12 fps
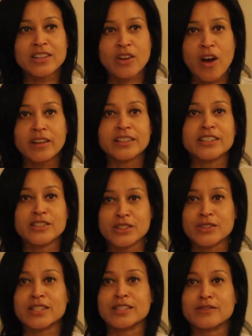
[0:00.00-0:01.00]

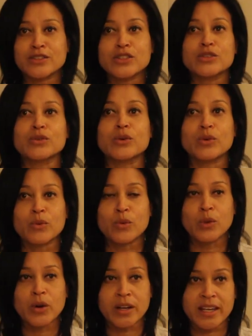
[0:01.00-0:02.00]
non-conducive to
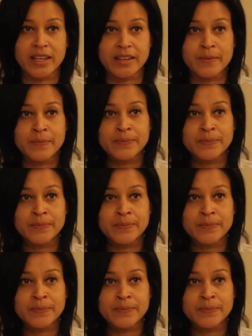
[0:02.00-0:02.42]
working.